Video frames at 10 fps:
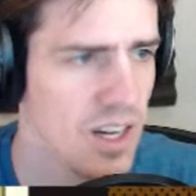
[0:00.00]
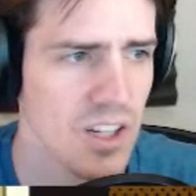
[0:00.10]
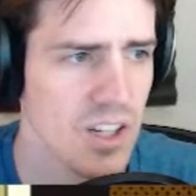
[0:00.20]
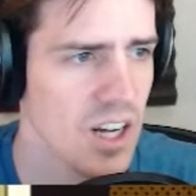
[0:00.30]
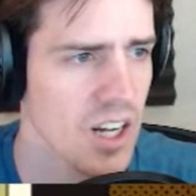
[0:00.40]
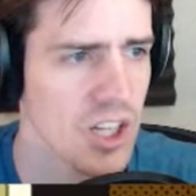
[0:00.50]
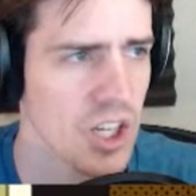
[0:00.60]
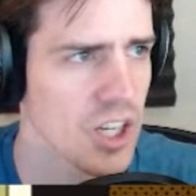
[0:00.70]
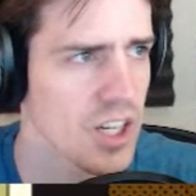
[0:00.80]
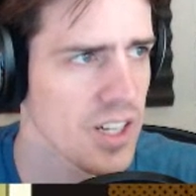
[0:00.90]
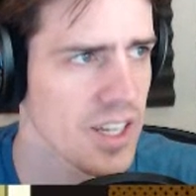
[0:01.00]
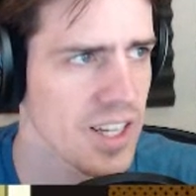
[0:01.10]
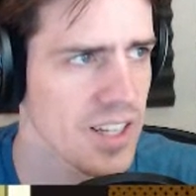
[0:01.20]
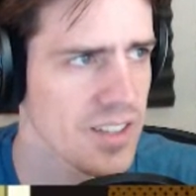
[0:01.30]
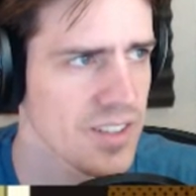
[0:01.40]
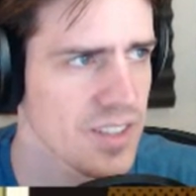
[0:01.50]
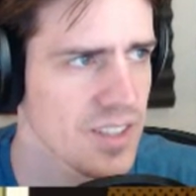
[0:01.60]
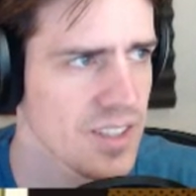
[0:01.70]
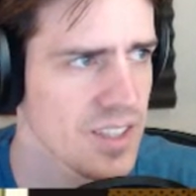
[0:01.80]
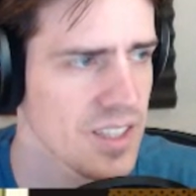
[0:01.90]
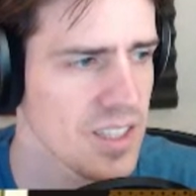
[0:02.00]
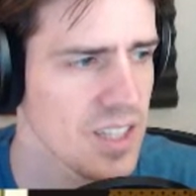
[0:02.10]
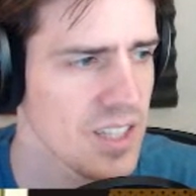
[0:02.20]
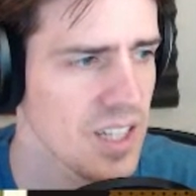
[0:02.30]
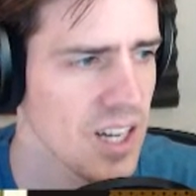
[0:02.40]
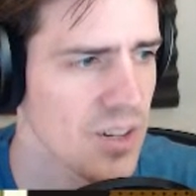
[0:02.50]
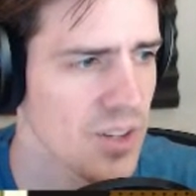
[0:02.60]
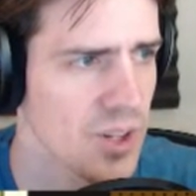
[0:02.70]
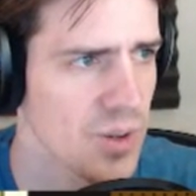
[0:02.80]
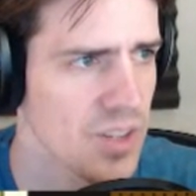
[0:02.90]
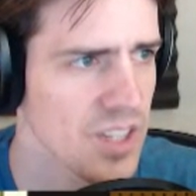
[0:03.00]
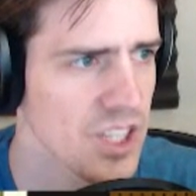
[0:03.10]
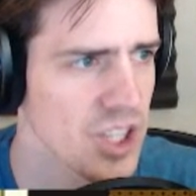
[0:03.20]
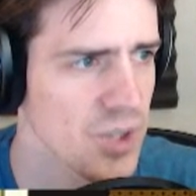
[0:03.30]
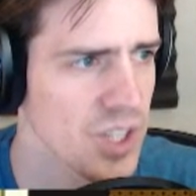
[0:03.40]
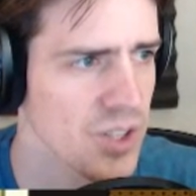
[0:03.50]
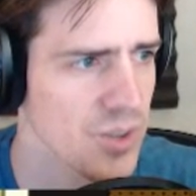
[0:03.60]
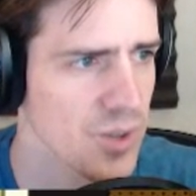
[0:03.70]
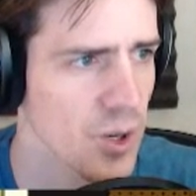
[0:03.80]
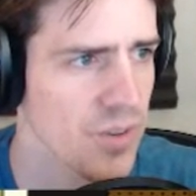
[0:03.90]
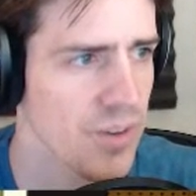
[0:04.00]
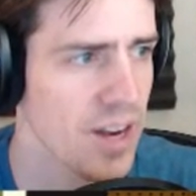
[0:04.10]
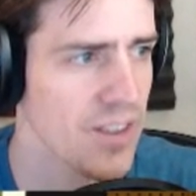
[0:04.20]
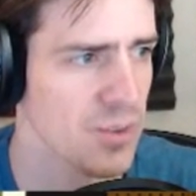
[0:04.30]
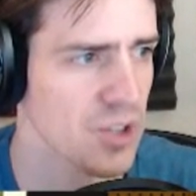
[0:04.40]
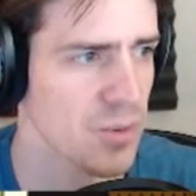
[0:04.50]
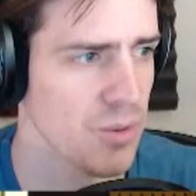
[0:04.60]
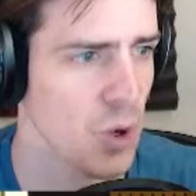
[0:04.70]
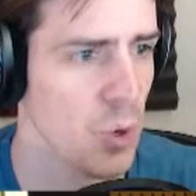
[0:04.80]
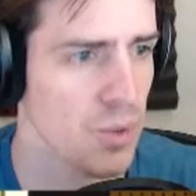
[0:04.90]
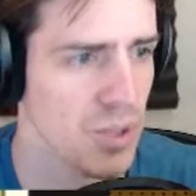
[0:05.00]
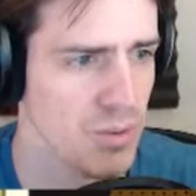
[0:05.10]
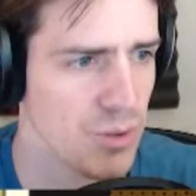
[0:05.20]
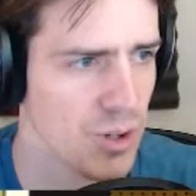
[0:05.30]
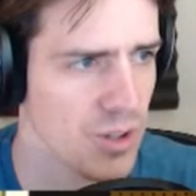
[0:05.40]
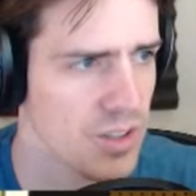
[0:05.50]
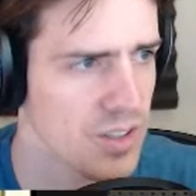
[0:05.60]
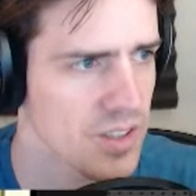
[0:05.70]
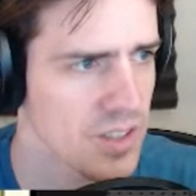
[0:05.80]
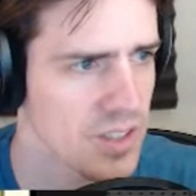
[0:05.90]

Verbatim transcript: Gotta, gotta cook it, I guess. I don't know what the issue here is Though I've never had this much trouble with oatmeal before.